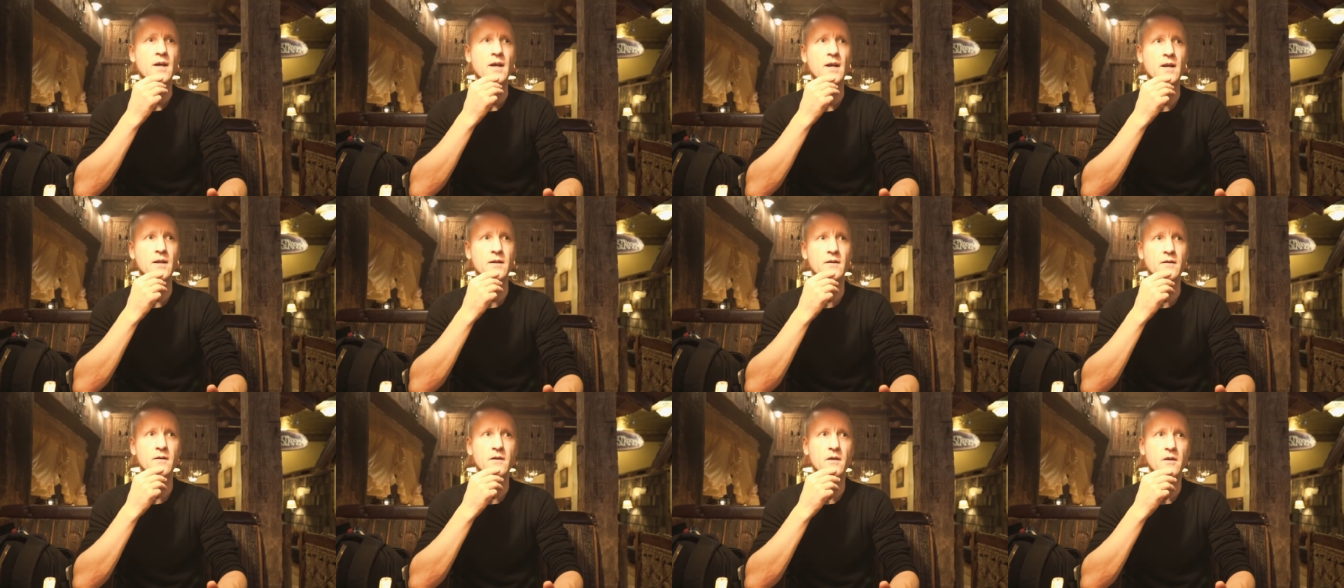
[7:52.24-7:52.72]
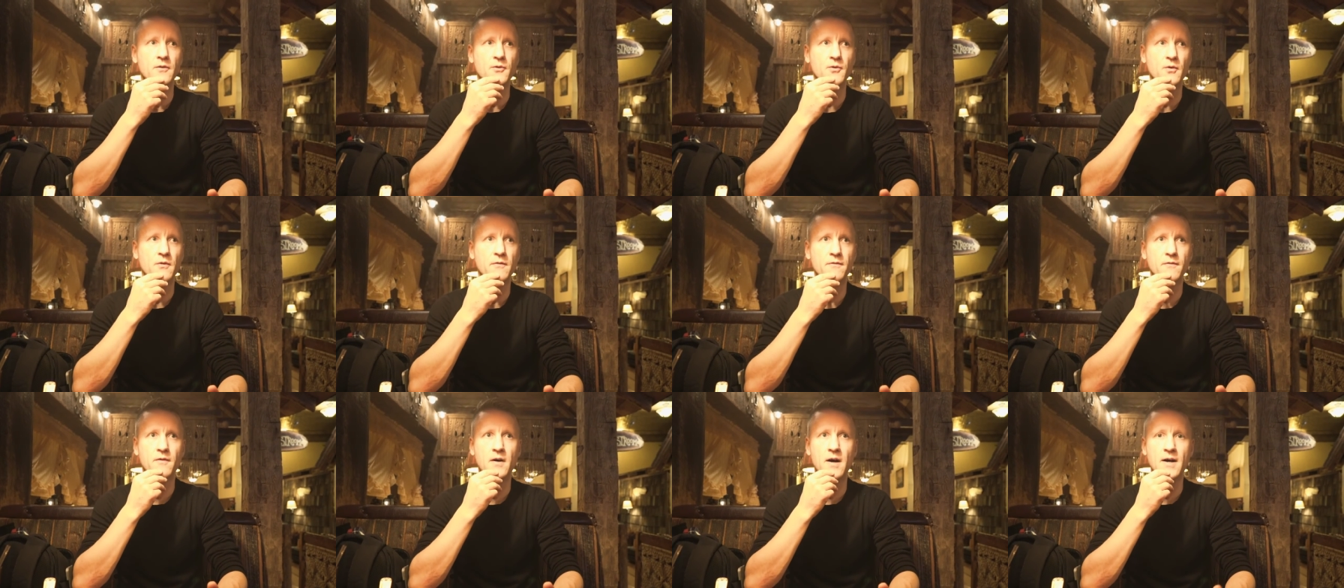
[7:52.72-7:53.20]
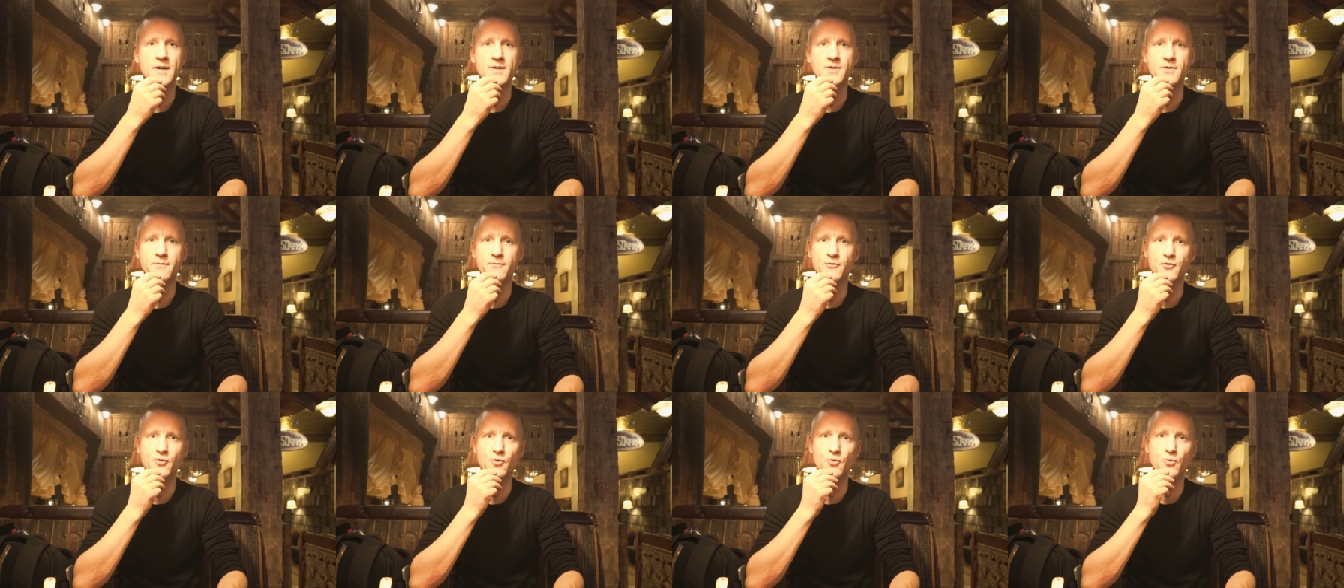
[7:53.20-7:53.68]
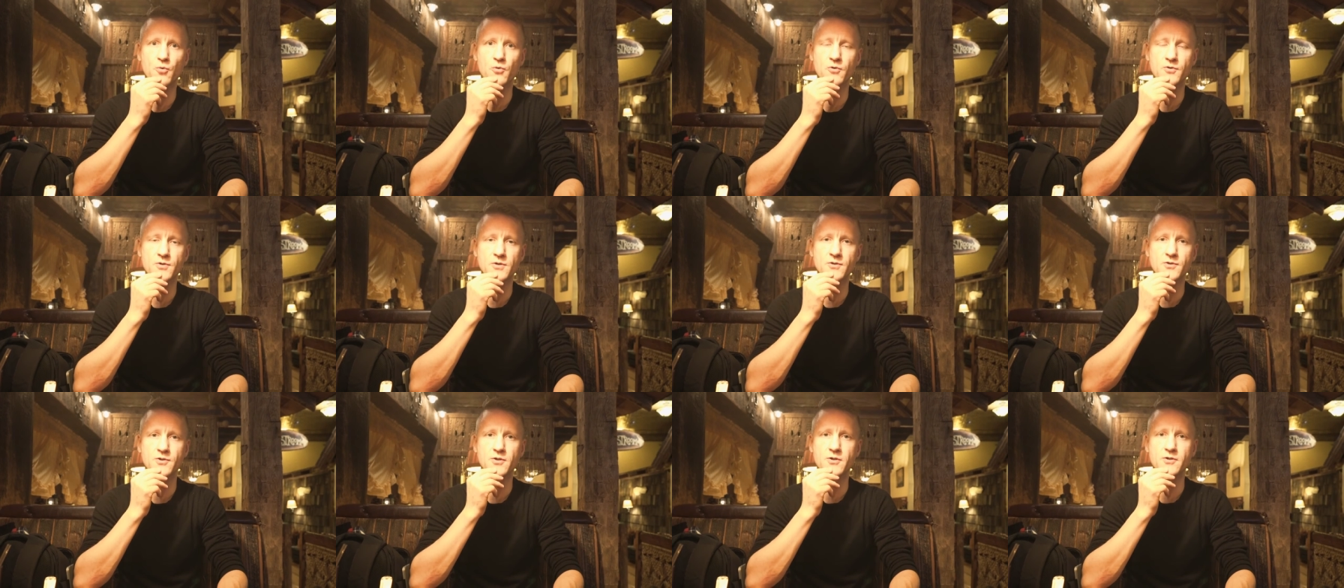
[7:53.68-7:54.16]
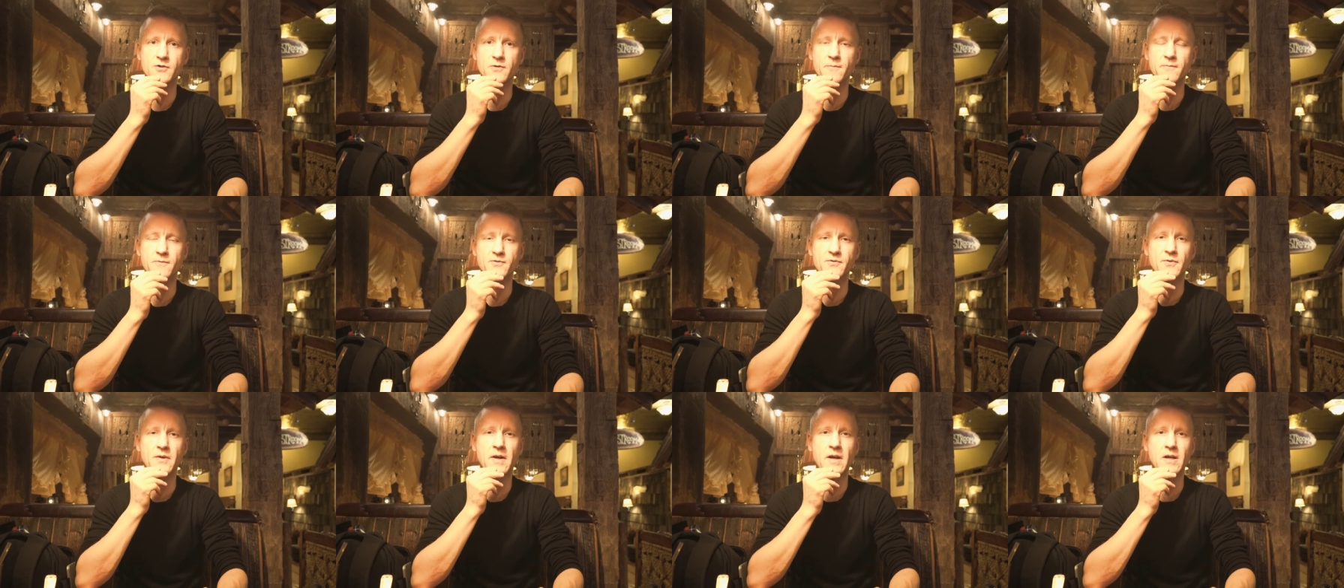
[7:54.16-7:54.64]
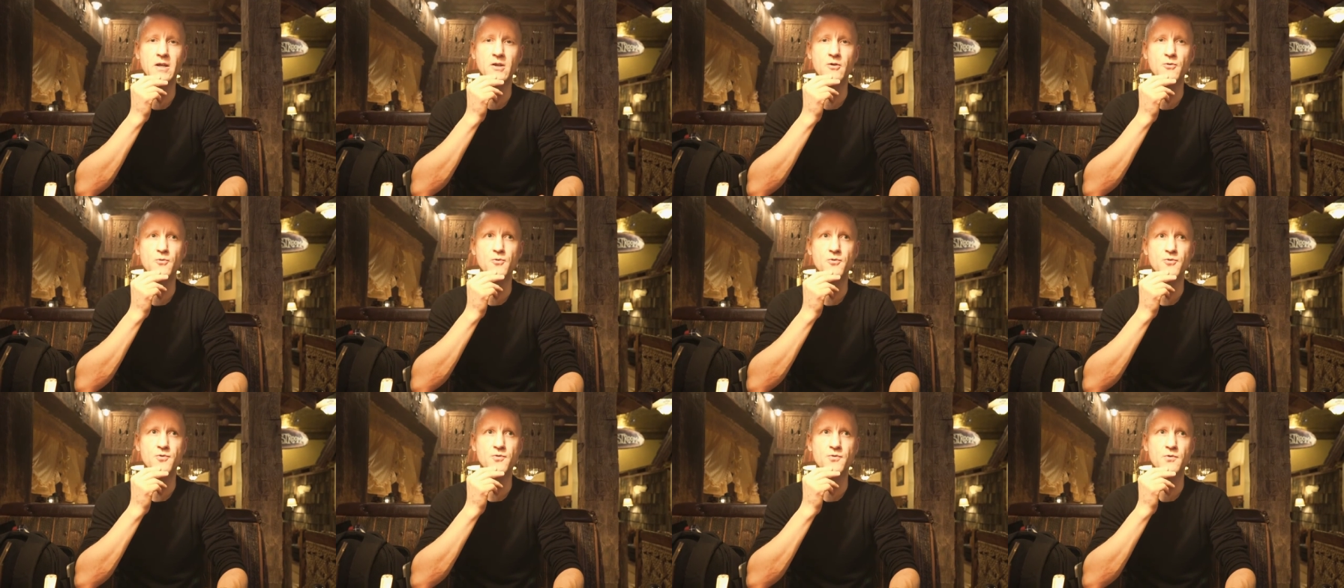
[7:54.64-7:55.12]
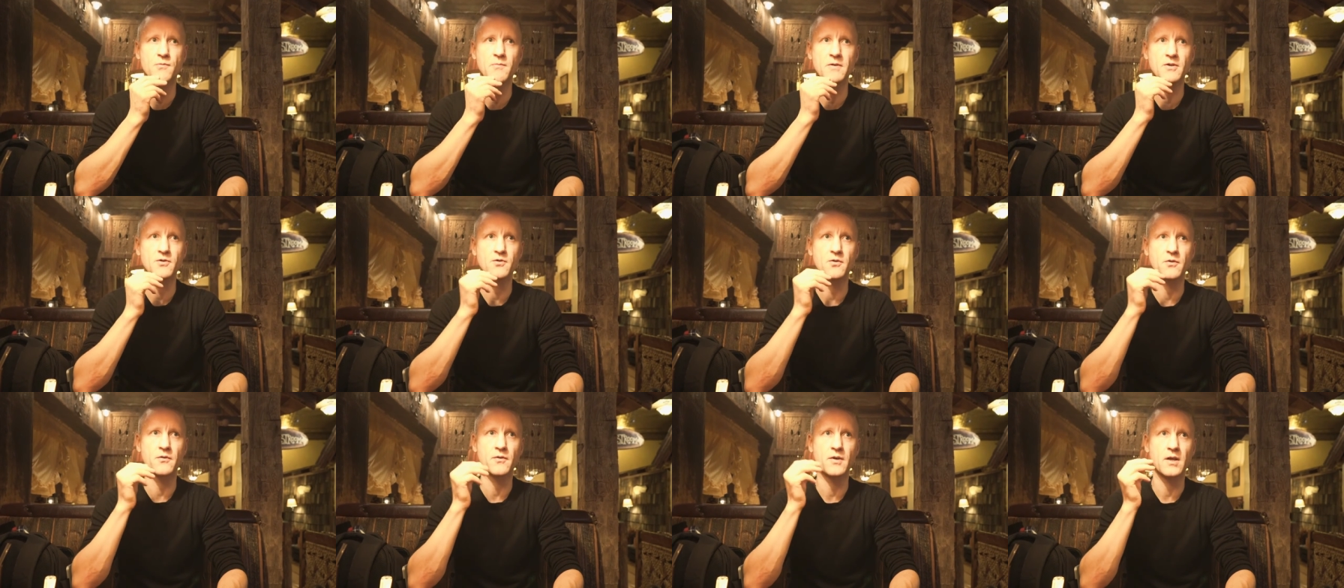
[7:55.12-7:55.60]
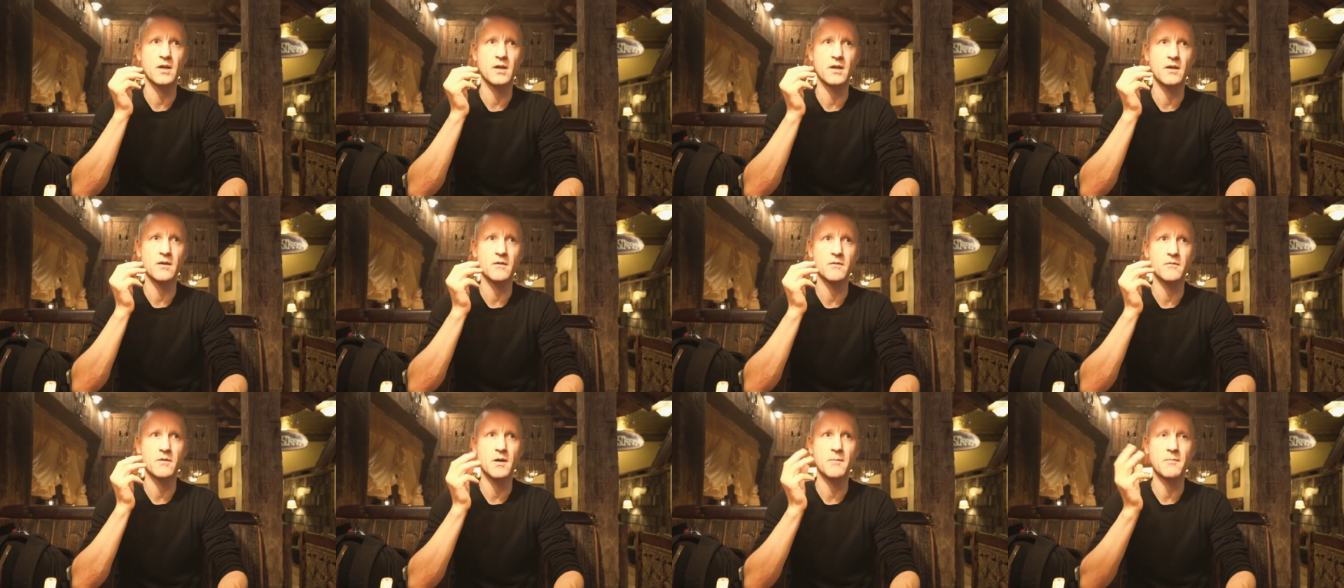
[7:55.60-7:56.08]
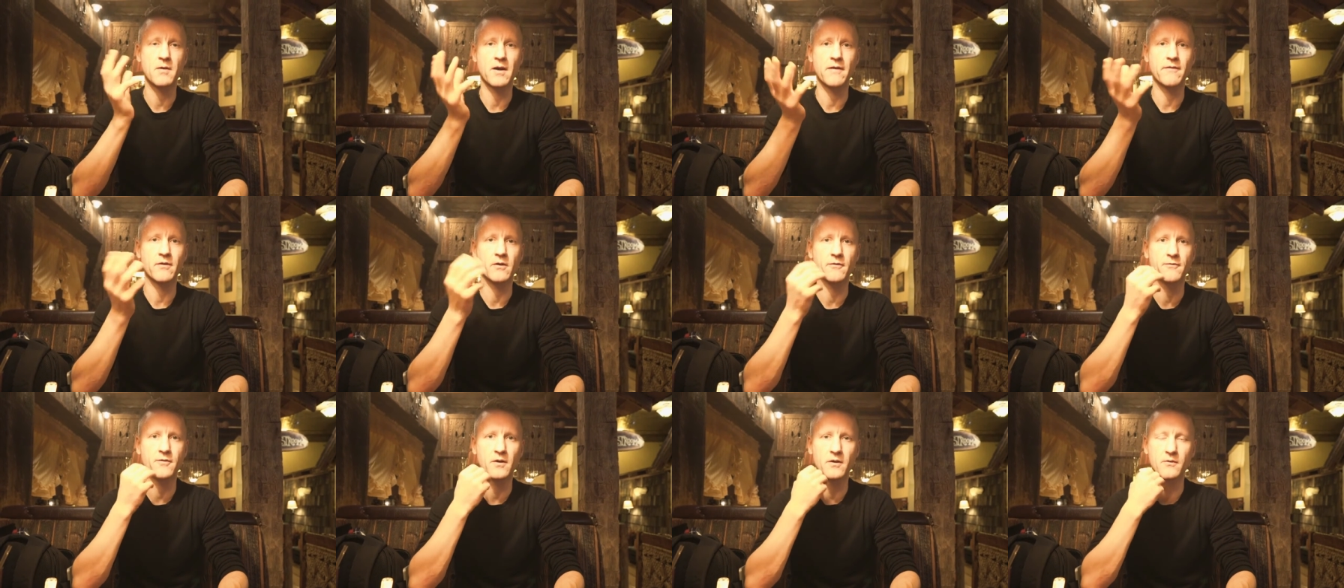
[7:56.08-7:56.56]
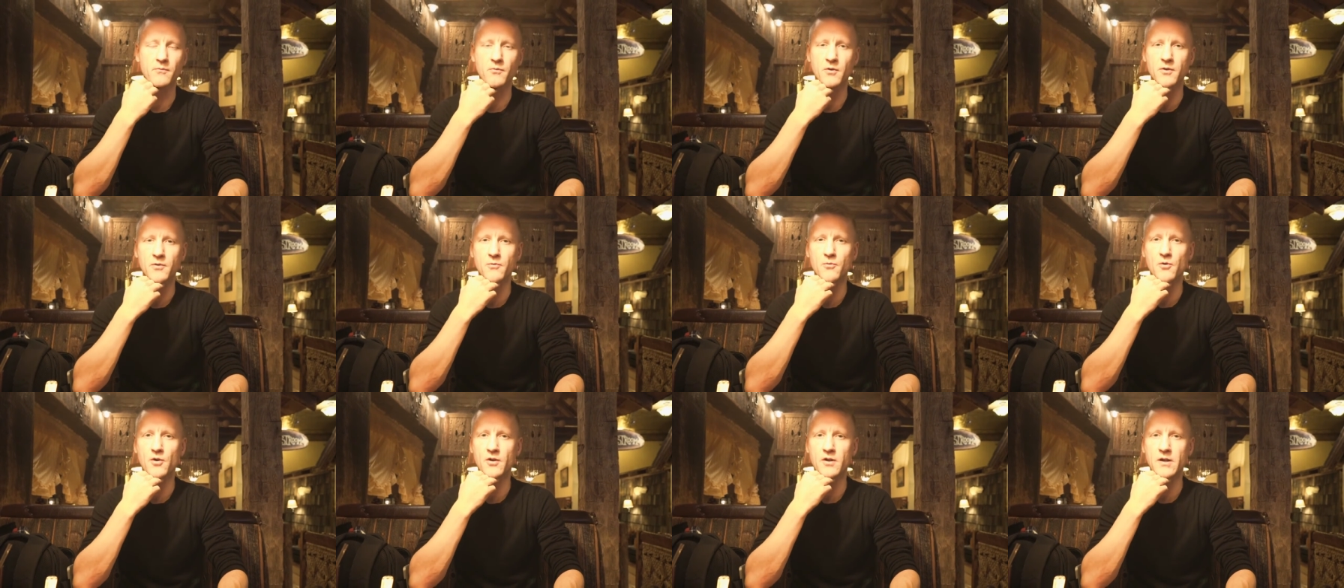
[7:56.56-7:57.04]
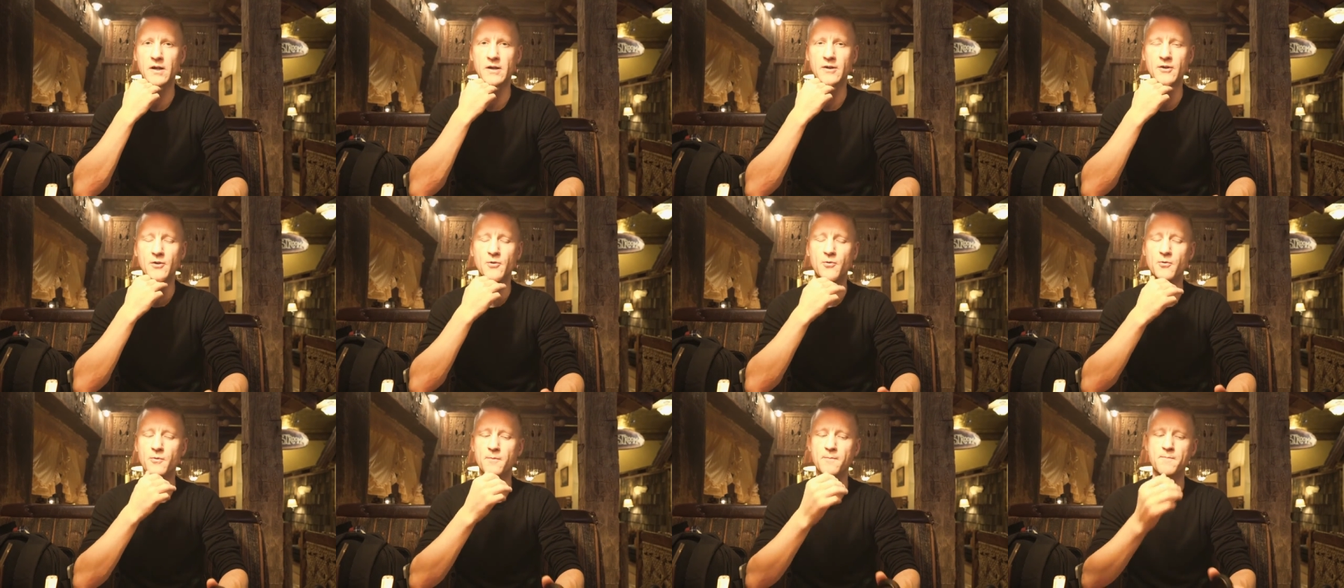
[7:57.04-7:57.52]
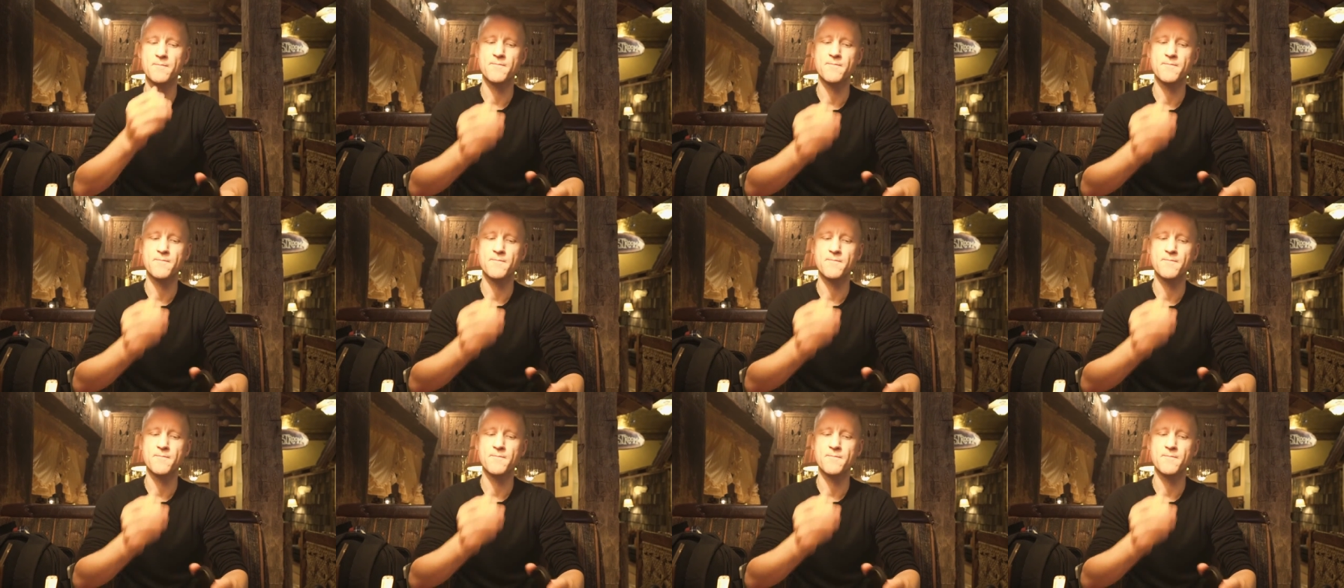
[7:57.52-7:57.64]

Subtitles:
and other advice of tools and systems that I use to make sure that I'm having fun with the work I do.